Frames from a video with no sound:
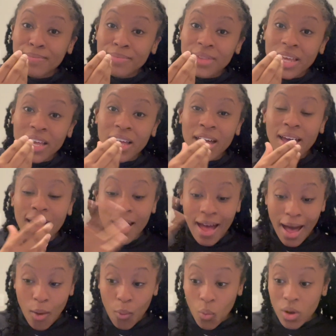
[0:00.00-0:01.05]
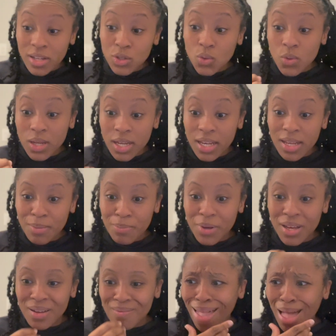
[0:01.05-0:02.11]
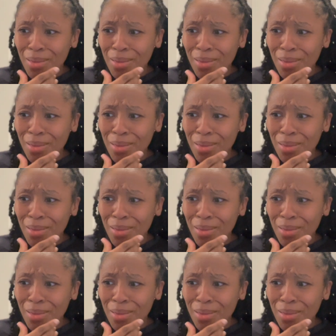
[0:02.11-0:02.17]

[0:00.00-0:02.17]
Like, I want to eat it, but I'll